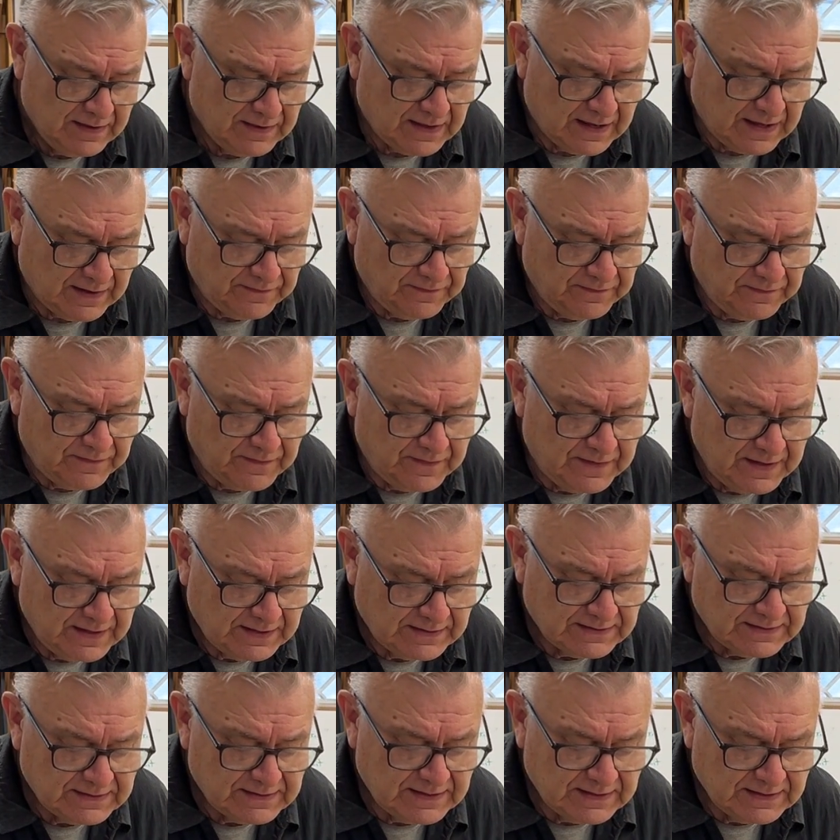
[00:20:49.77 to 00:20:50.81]
that
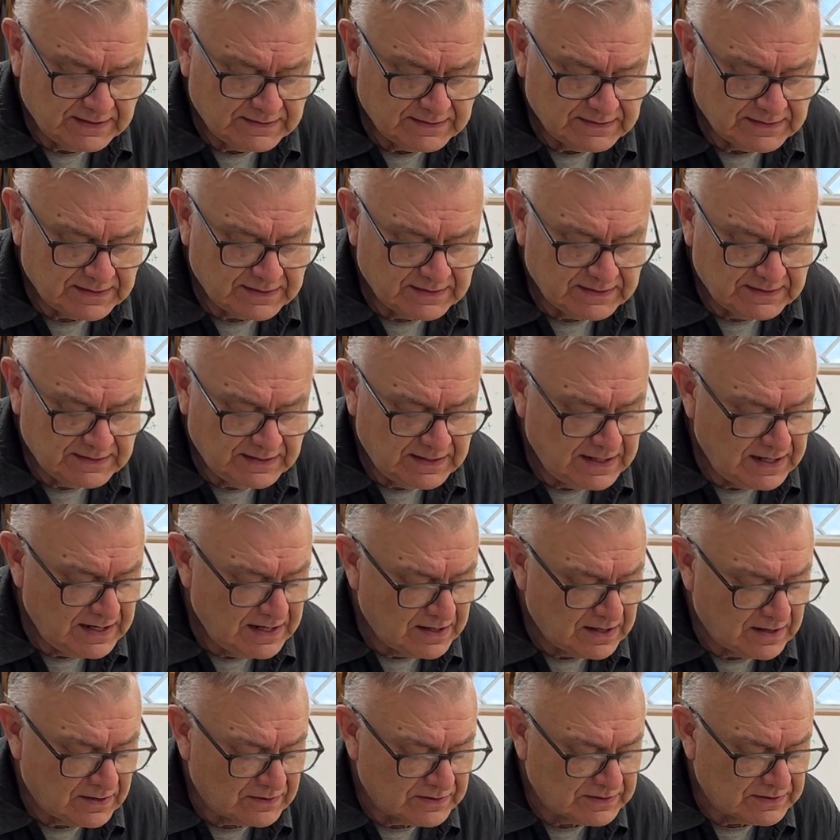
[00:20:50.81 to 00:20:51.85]
this distance
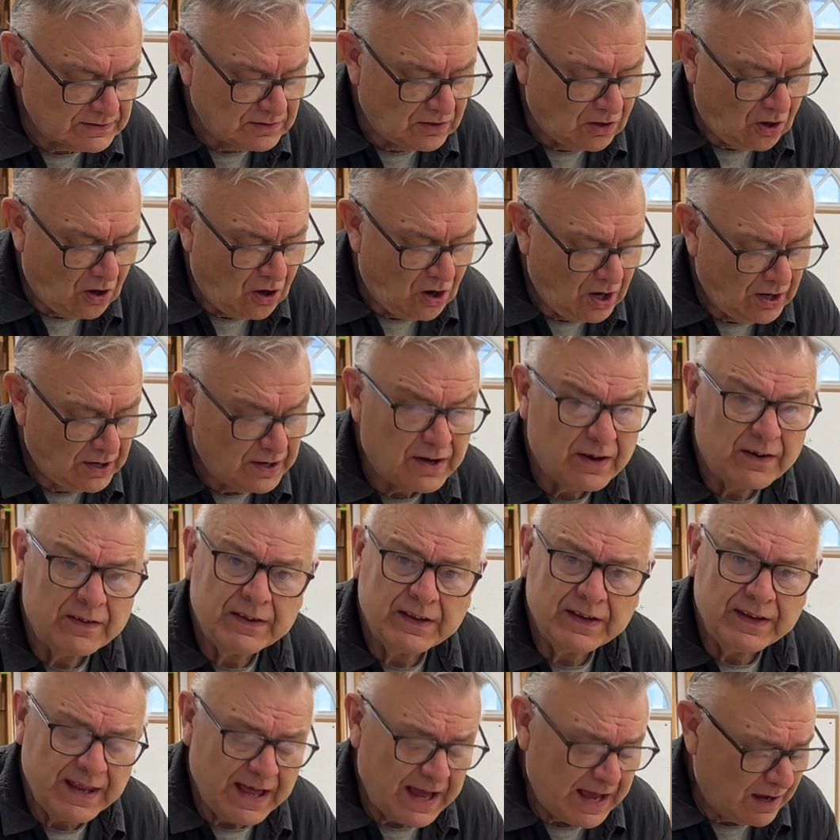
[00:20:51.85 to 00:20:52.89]
here is longer
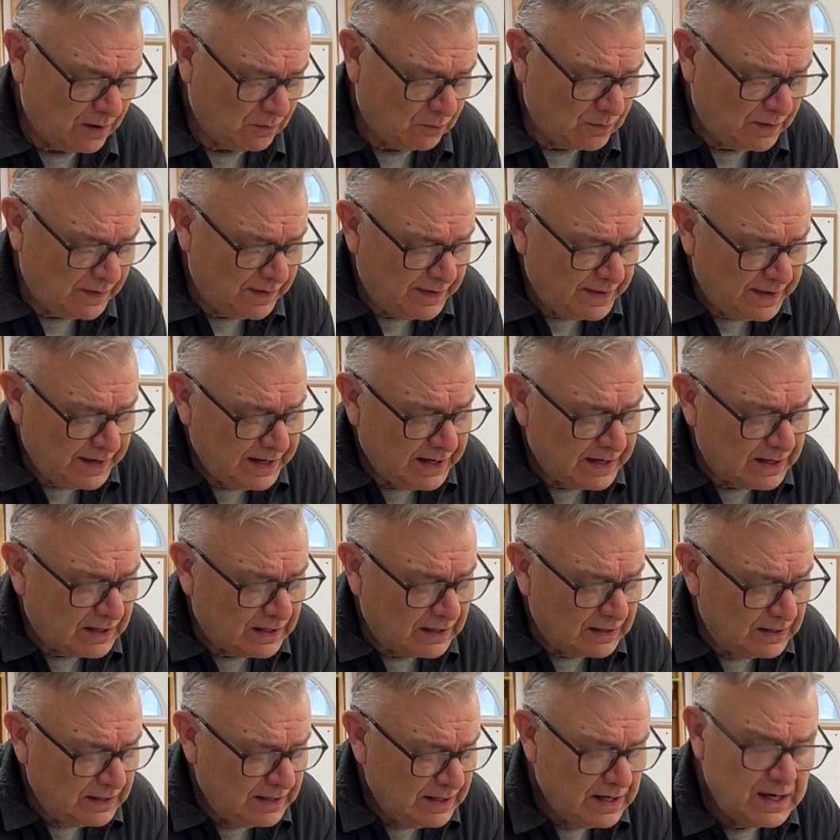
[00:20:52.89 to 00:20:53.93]
than that one there,
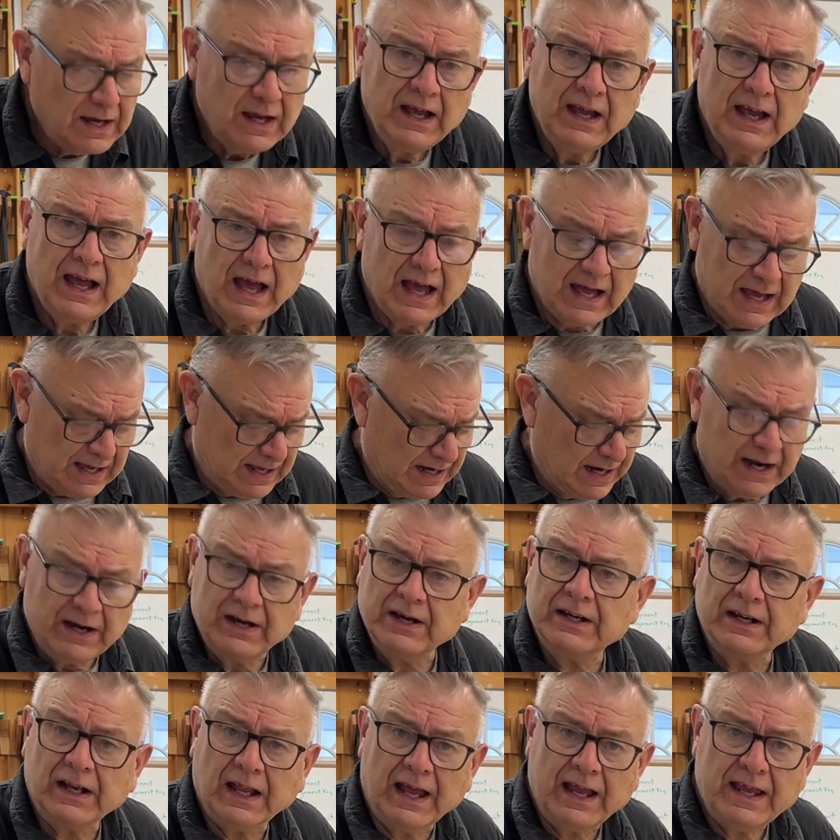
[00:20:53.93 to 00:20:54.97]
and I
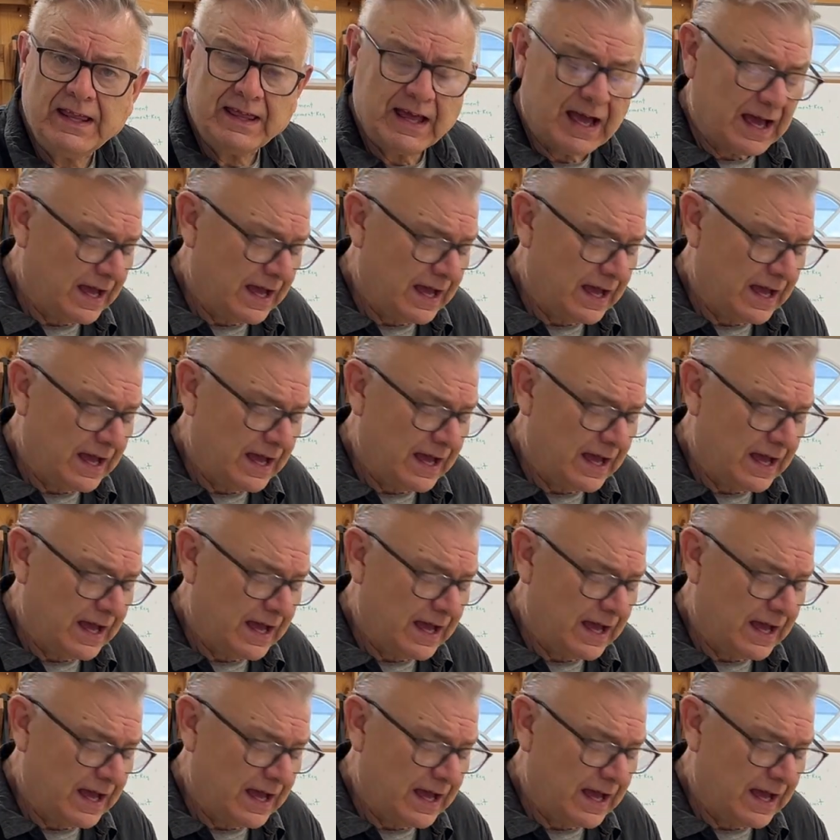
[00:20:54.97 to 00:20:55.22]
didn't like